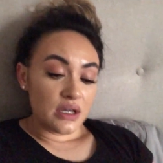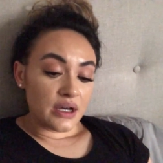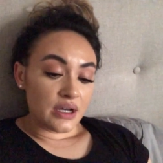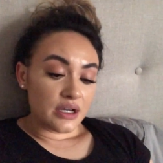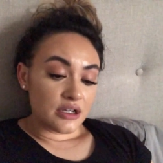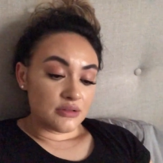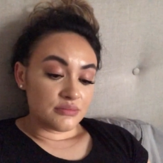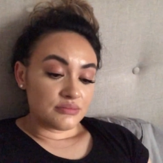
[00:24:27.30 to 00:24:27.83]

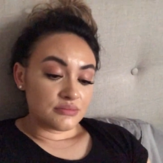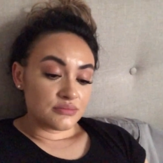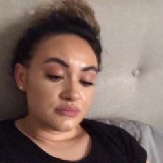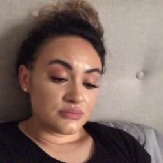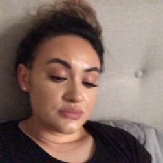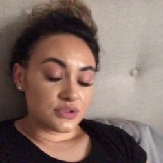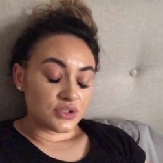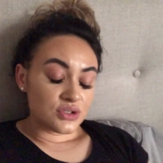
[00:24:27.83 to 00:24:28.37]
Um,
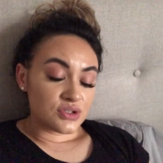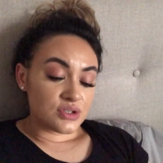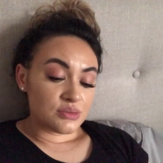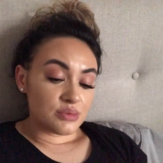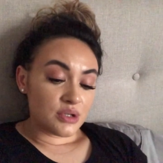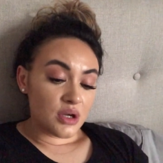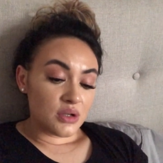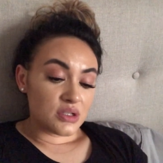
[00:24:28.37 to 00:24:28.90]
so to
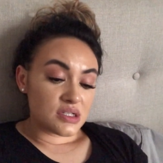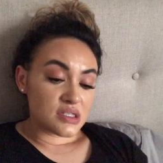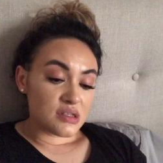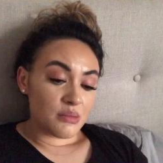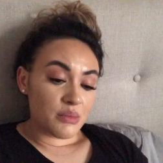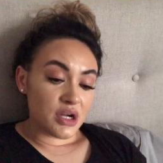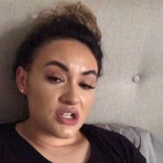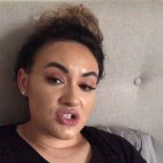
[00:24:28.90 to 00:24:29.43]
be honest,
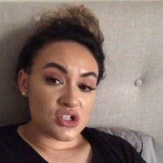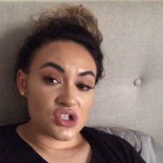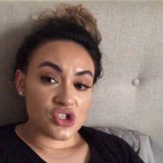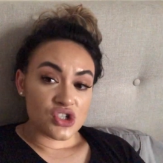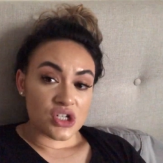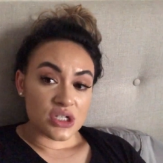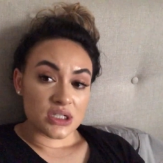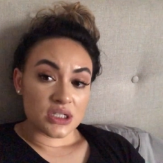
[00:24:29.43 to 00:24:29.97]
I might
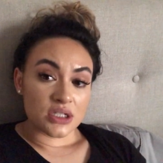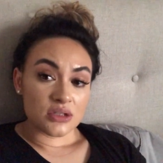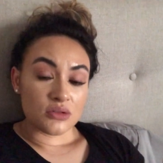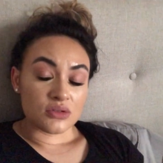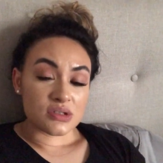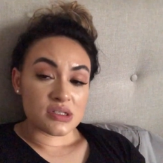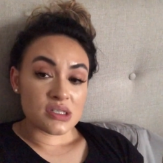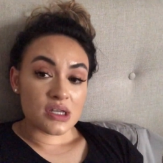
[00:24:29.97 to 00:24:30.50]
just check in
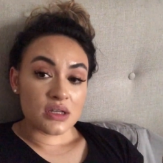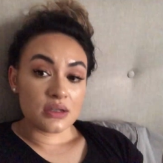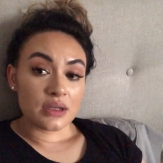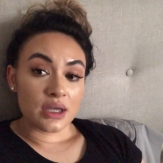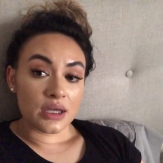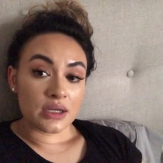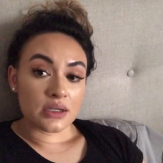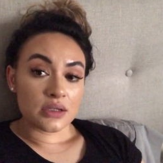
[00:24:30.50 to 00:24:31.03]
on
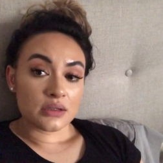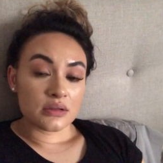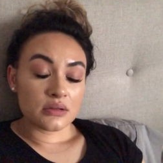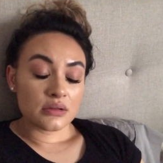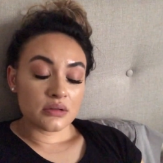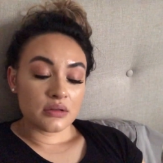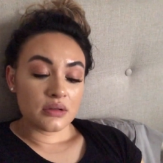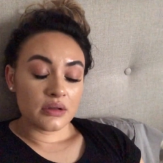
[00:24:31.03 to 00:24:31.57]
Sunday
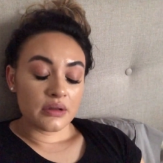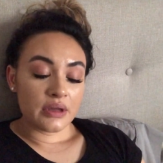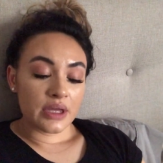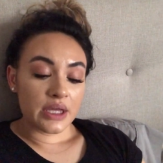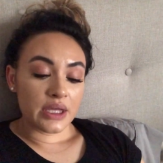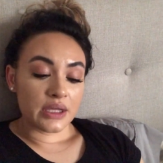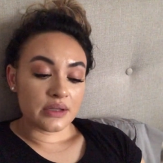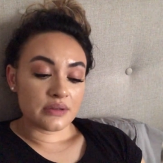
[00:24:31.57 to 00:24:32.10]

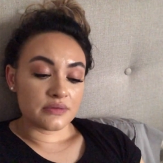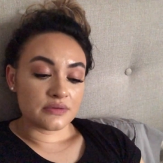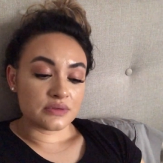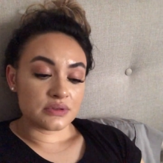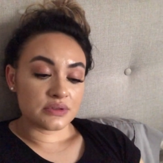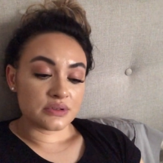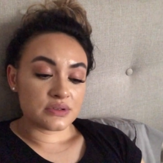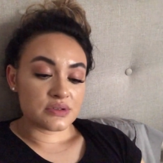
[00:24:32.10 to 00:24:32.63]

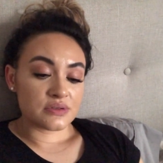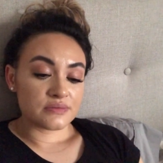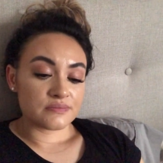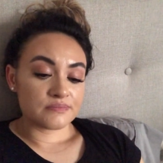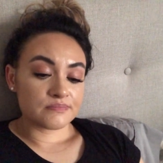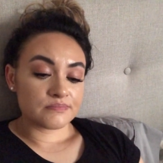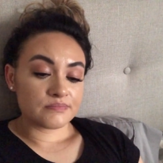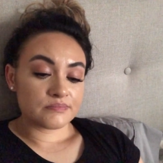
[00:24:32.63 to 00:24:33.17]
and
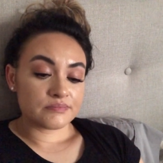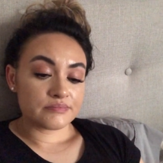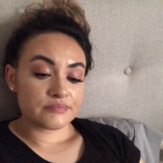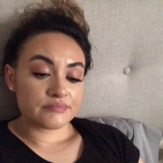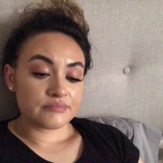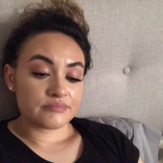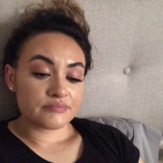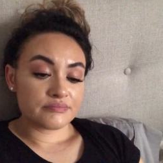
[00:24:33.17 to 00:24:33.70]

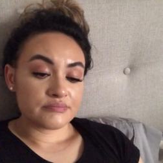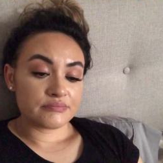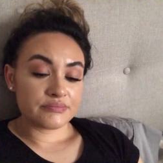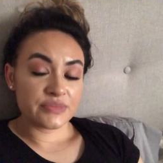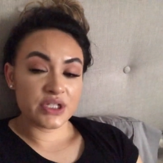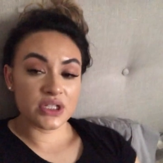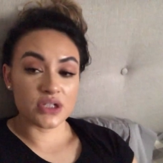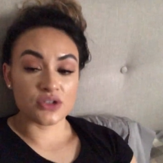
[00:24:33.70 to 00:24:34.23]

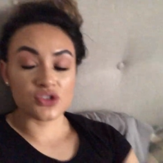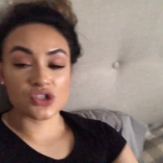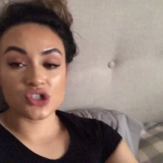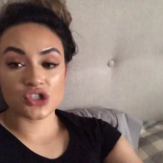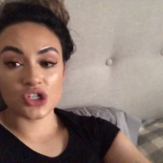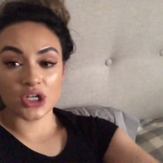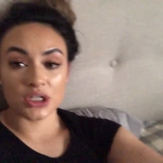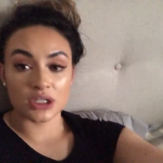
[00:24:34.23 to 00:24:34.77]
yeah,
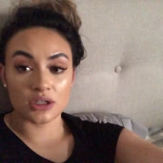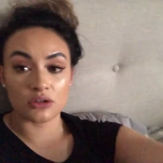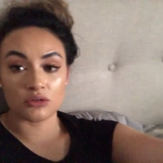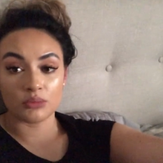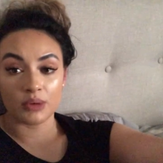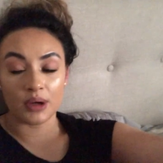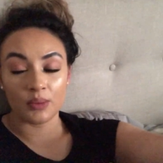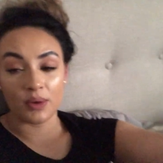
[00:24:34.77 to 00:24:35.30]
just check in
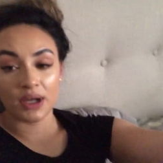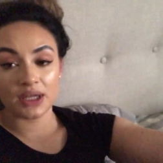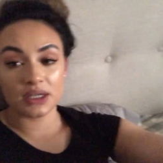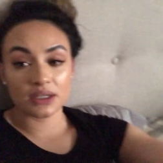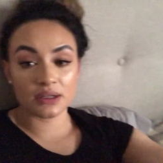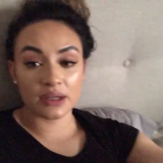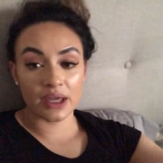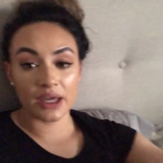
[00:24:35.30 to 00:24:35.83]
on my
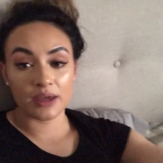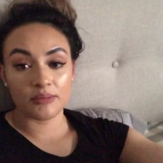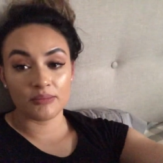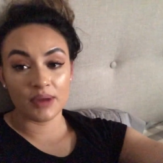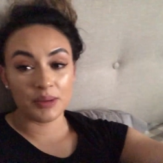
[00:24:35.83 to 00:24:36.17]
weigh in day.